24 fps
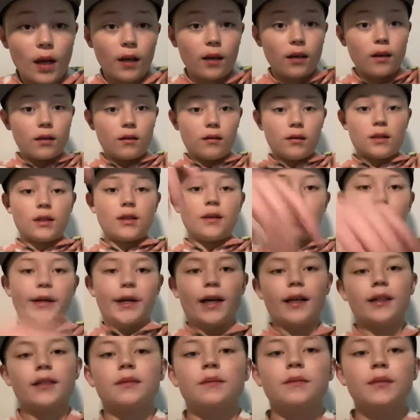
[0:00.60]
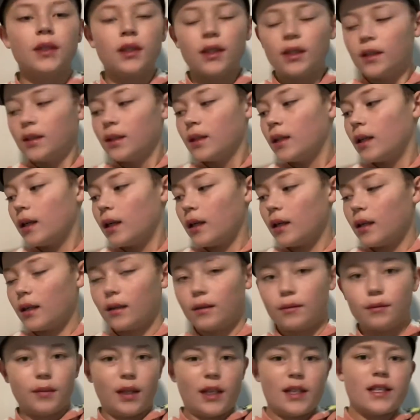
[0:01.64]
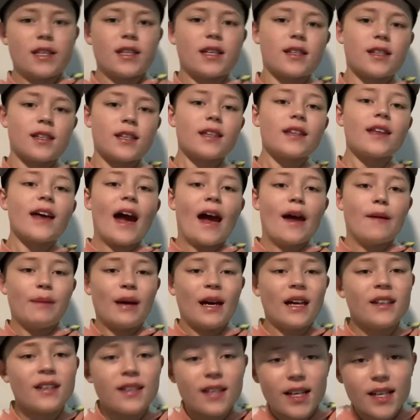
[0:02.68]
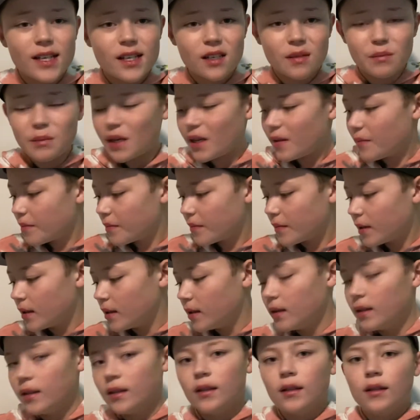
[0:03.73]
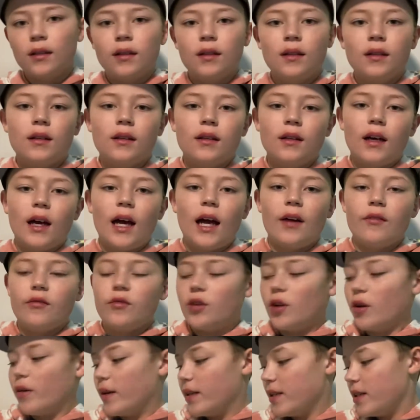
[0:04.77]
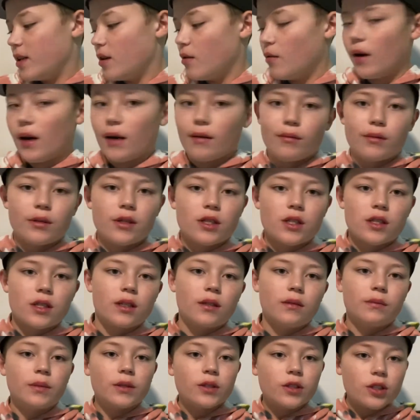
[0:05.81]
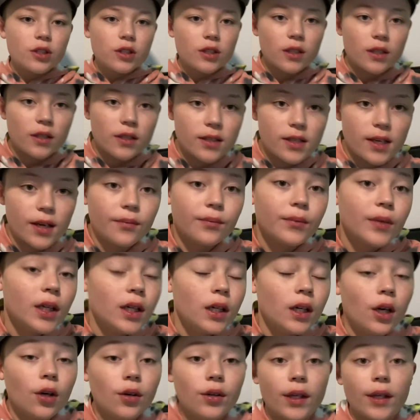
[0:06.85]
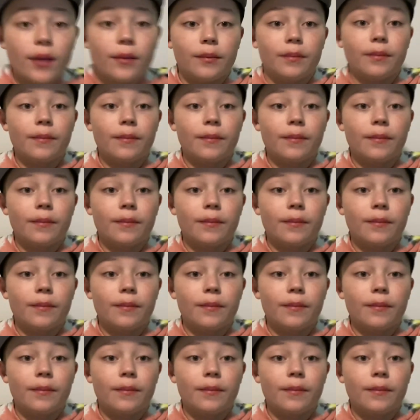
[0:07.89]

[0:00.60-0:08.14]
What's up, you guys? As you can see, the iPad is next to me. I have no idea why. We're just gonna push it to the side. Okay.